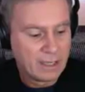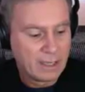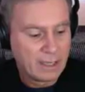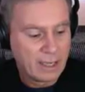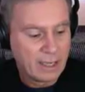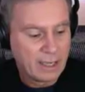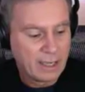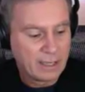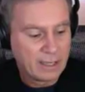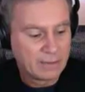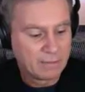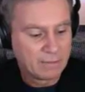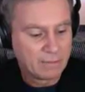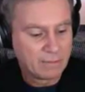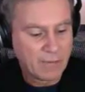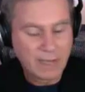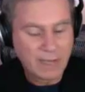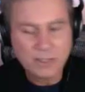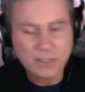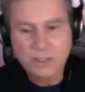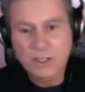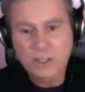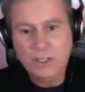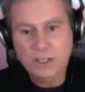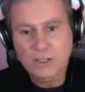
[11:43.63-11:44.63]
And my
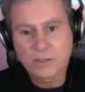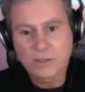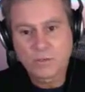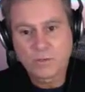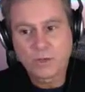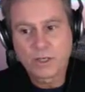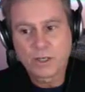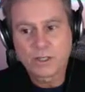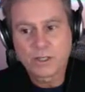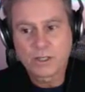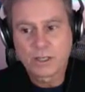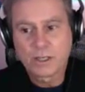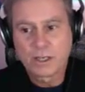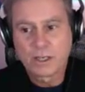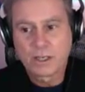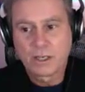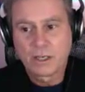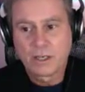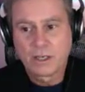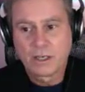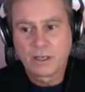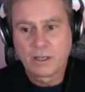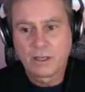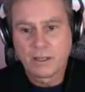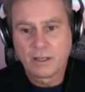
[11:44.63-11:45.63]
suggestion was
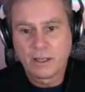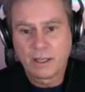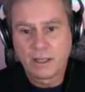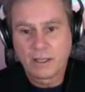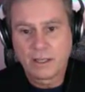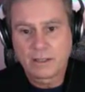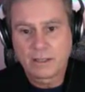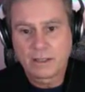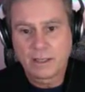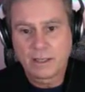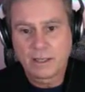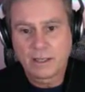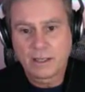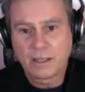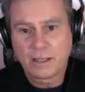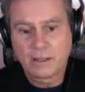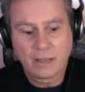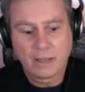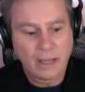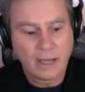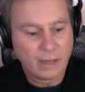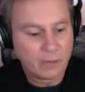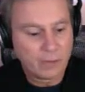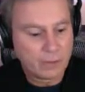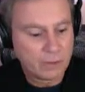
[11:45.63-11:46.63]
that
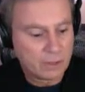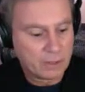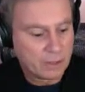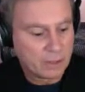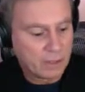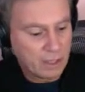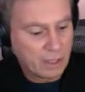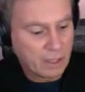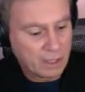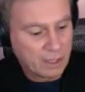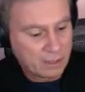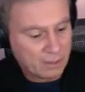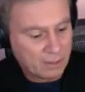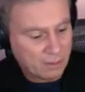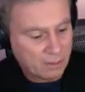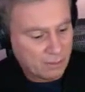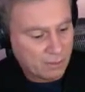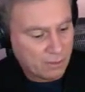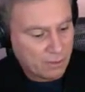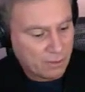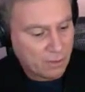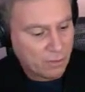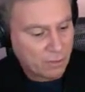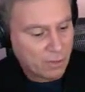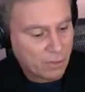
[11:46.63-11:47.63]
I would, as a
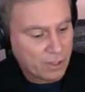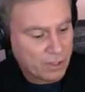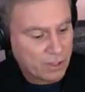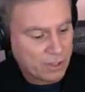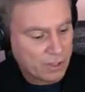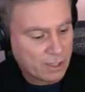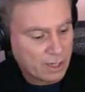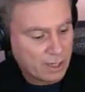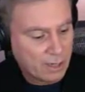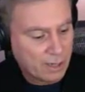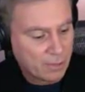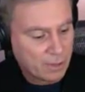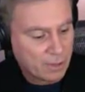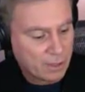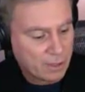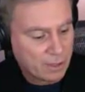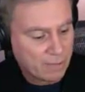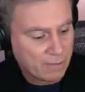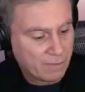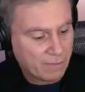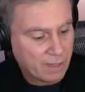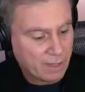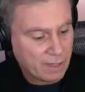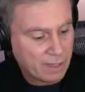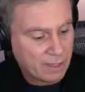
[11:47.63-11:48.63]
virtual president, I would
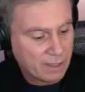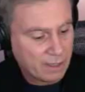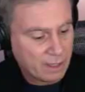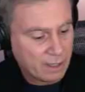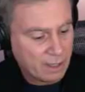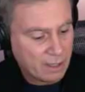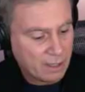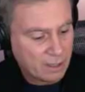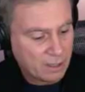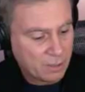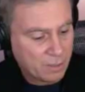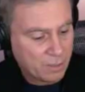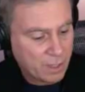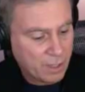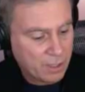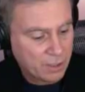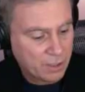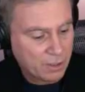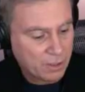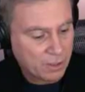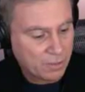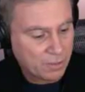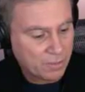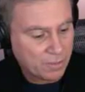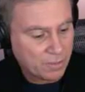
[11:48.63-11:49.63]
convene a
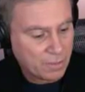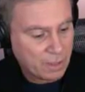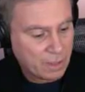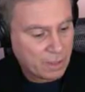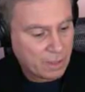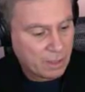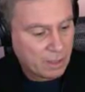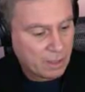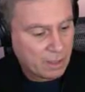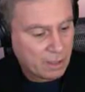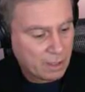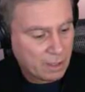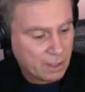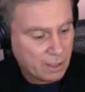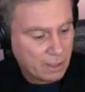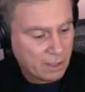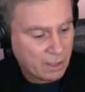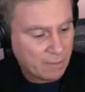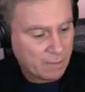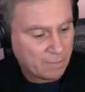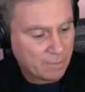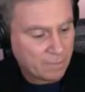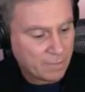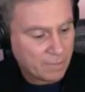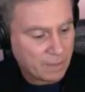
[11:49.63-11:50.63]
special
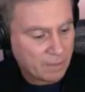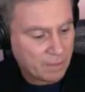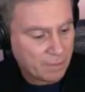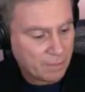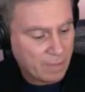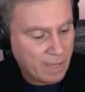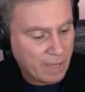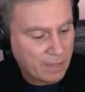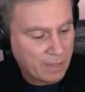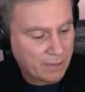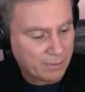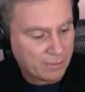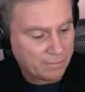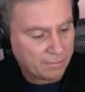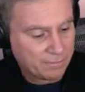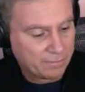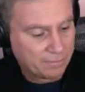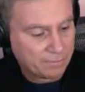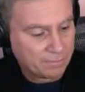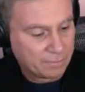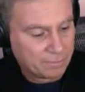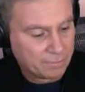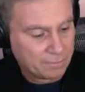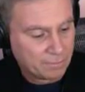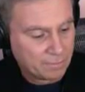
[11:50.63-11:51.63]
panel.
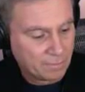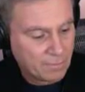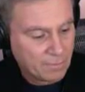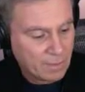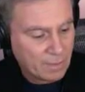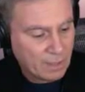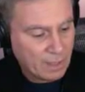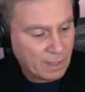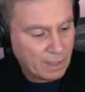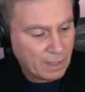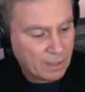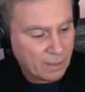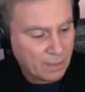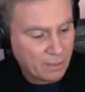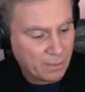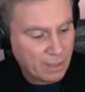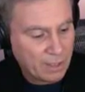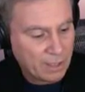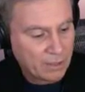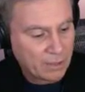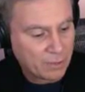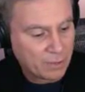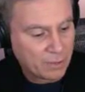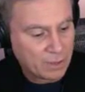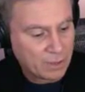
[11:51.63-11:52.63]
And the
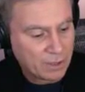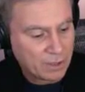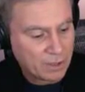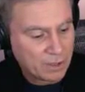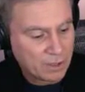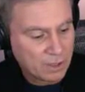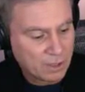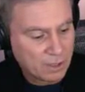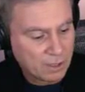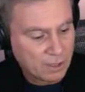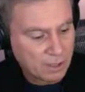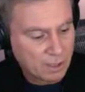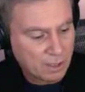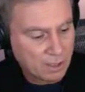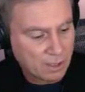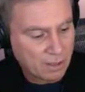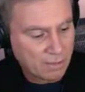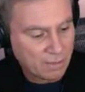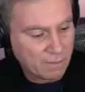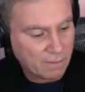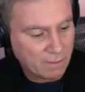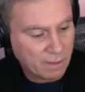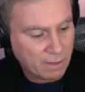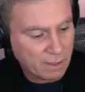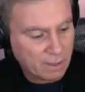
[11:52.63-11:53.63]
panel would consist
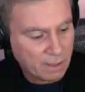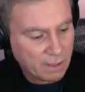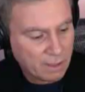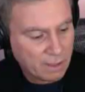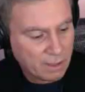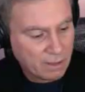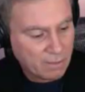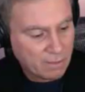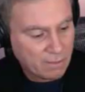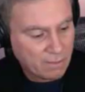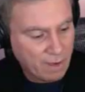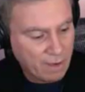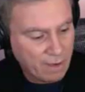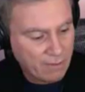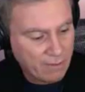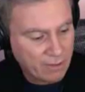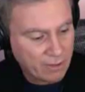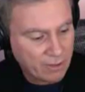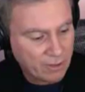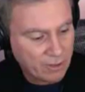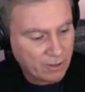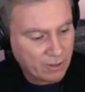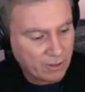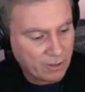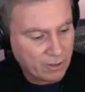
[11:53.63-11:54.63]
of
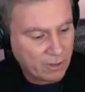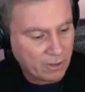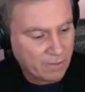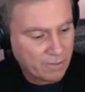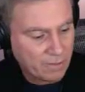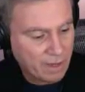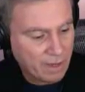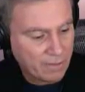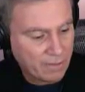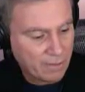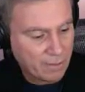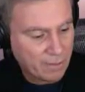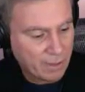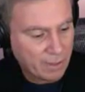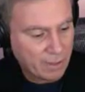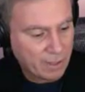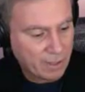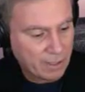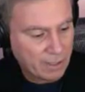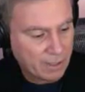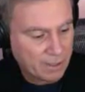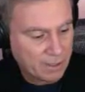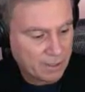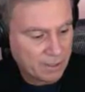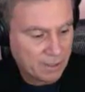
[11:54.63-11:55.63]
535
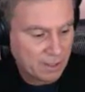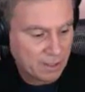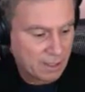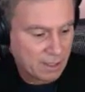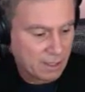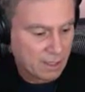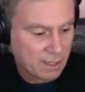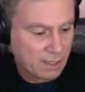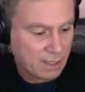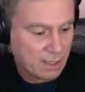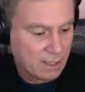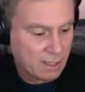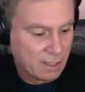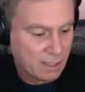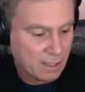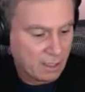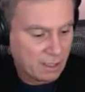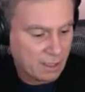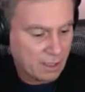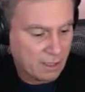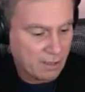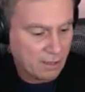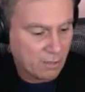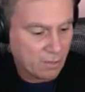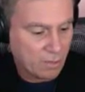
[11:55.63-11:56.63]
Americans,
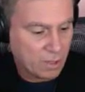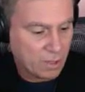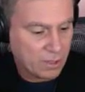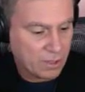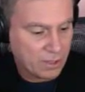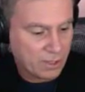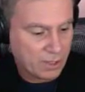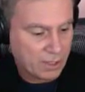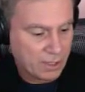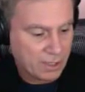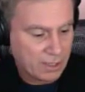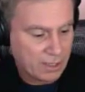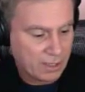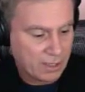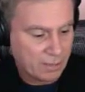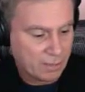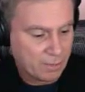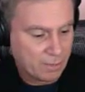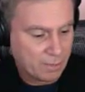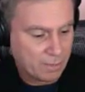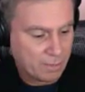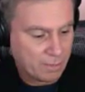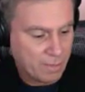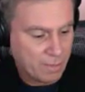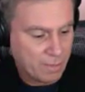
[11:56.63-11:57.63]
one selected
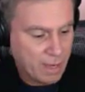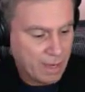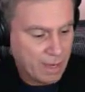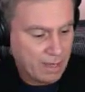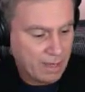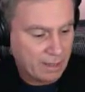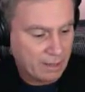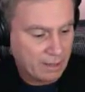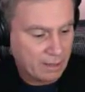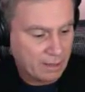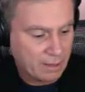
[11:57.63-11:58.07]
by